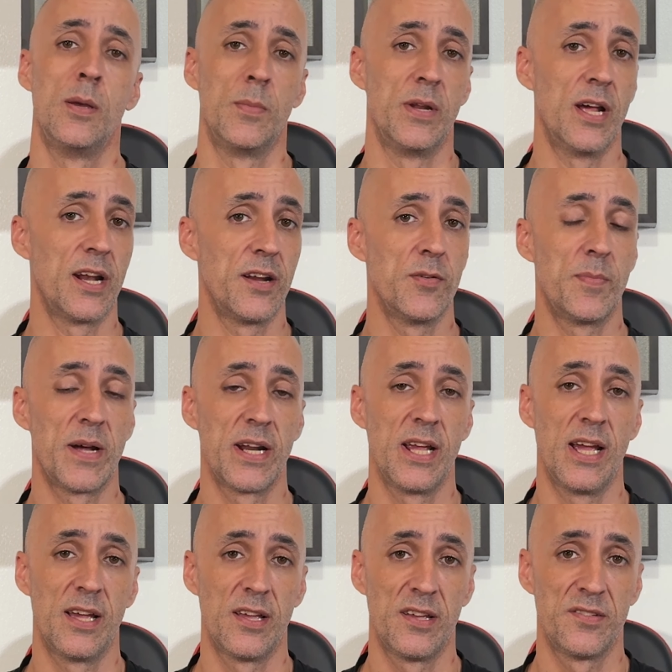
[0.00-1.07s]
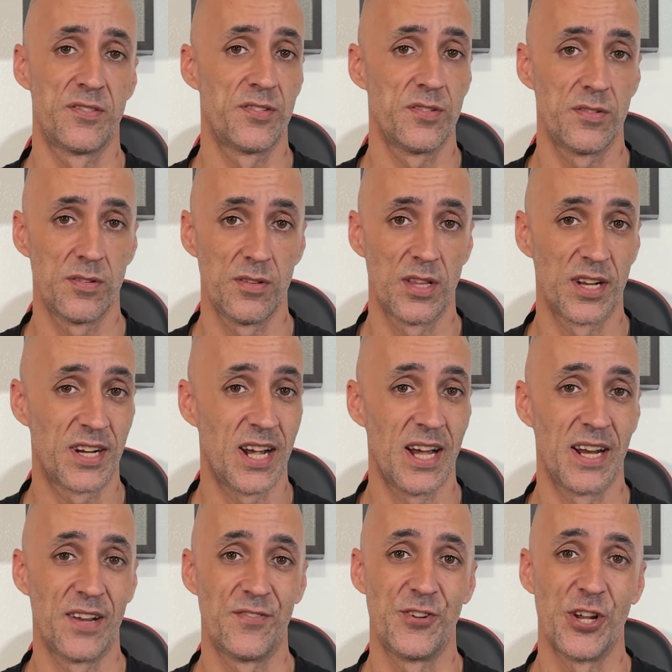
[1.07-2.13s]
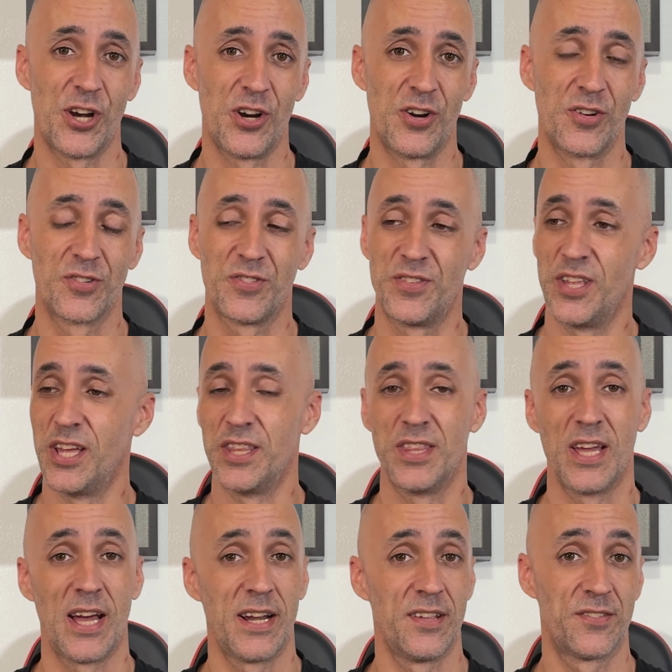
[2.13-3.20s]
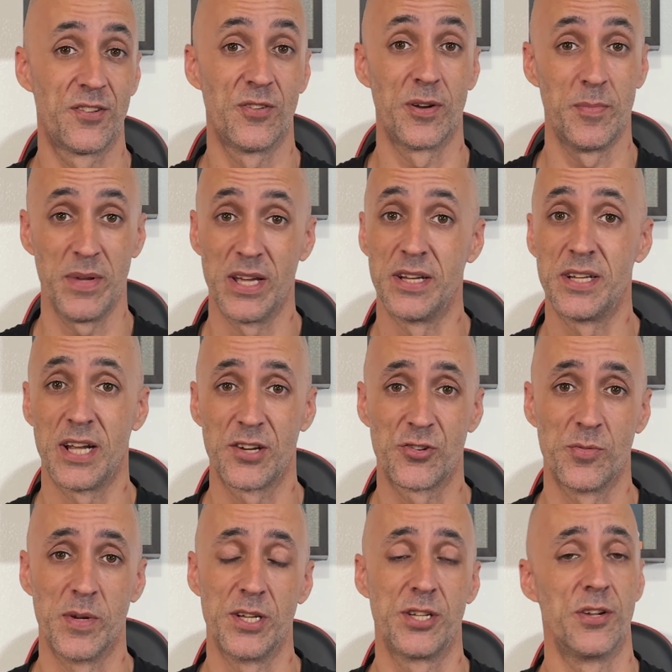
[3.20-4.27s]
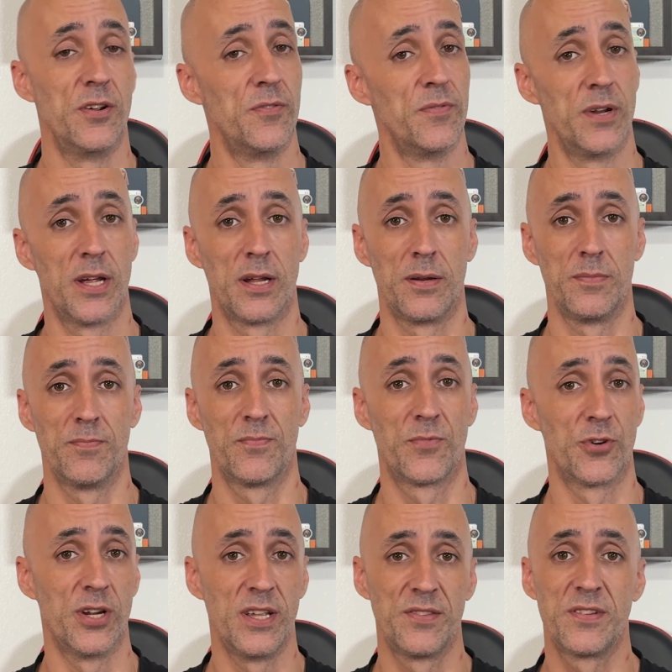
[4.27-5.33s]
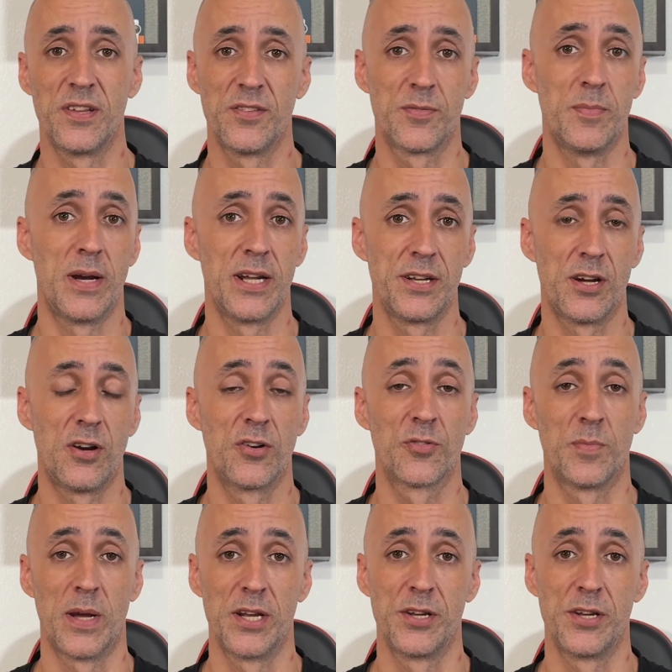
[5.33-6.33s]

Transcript: Not everybody has the kind of dogs that is going to be a detriment to. Now, for instance, my dogs, my